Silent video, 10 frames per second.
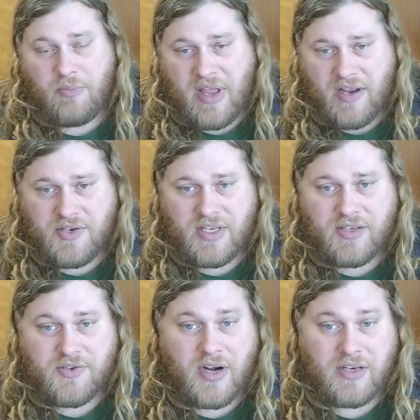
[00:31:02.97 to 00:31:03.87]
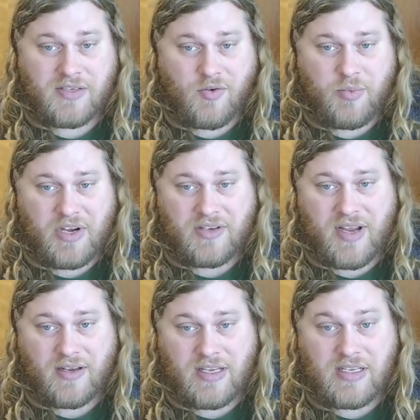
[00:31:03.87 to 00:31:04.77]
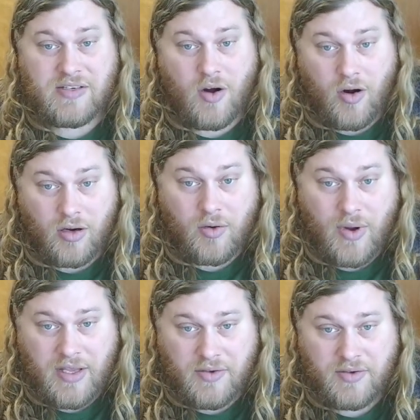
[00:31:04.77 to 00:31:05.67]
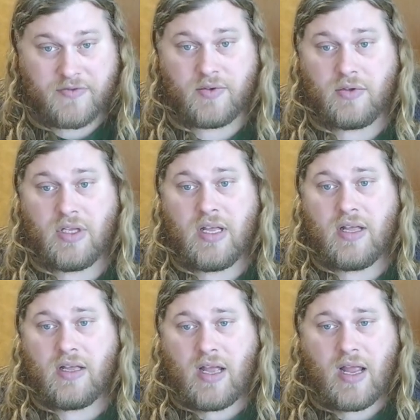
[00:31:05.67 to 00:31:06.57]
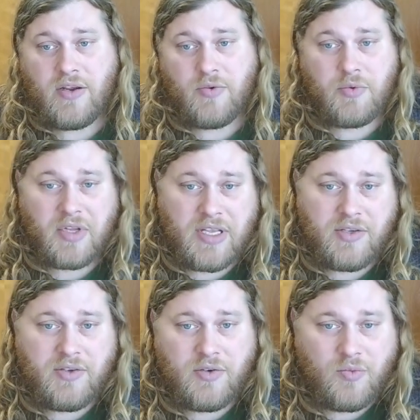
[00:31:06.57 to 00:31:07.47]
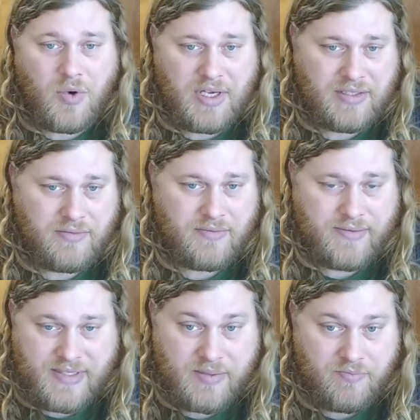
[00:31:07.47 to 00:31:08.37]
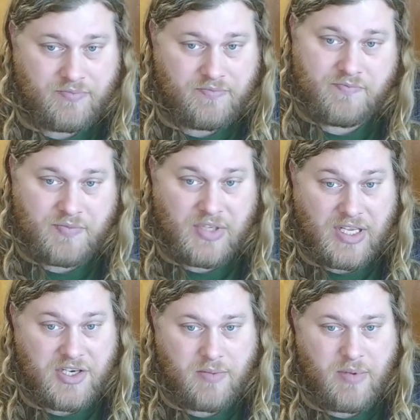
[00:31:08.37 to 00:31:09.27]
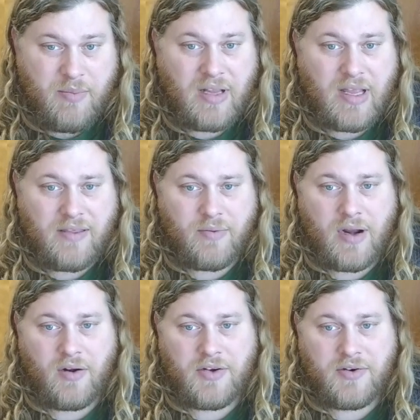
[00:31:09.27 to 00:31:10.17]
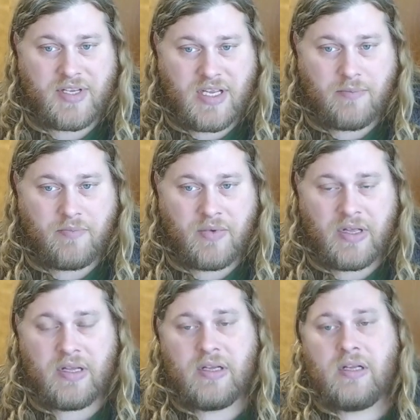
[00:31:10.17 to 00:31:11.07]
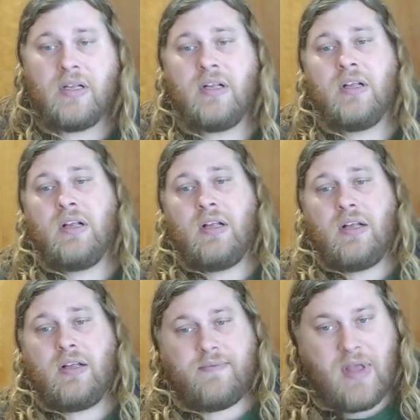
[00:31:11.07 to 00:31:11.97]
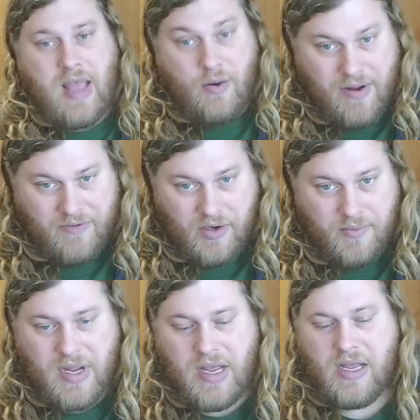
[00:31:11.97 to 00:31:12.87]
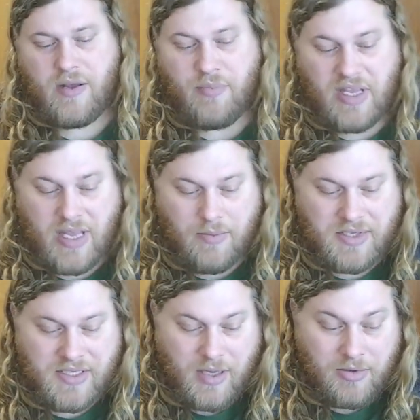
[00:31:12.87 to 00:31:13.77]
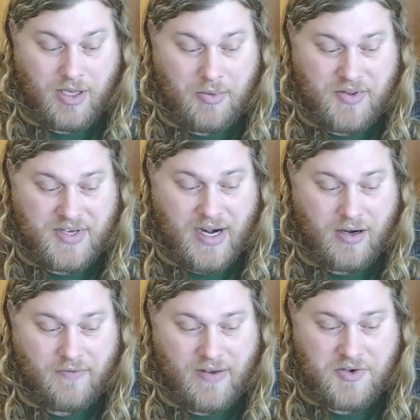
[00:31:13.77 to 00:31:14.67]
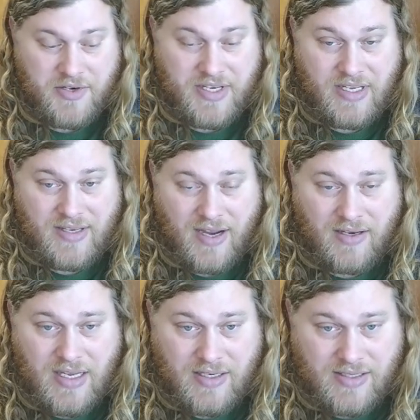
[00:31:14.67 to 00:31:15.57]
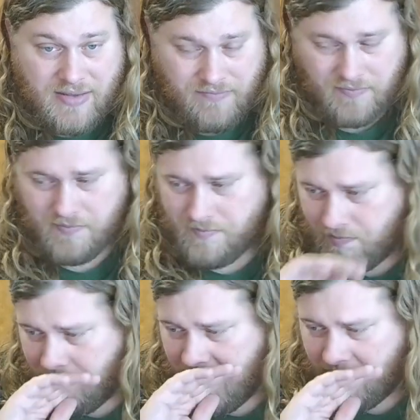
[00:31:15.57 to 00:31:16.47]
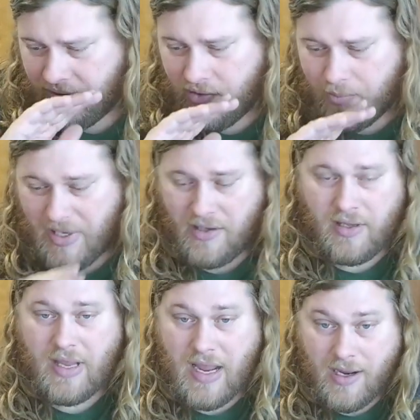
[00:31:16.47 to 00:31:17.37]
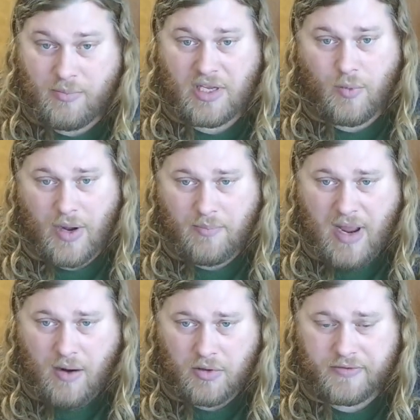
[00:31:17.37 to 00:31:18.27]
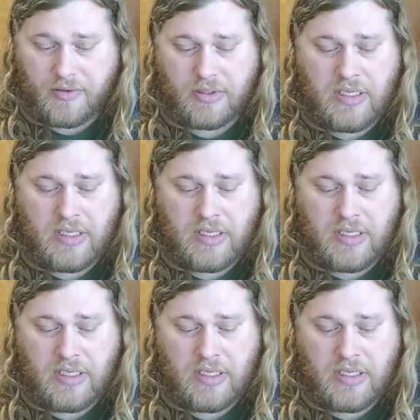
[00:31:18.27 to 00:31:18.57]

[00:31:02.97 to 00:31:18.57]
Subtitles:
Banshee and Striking Scorpion techniques are quite useful, and you really do want some legitimate melee threat on your team. However, being able to double up on the Dire Avenger techniques, can be quite powerful.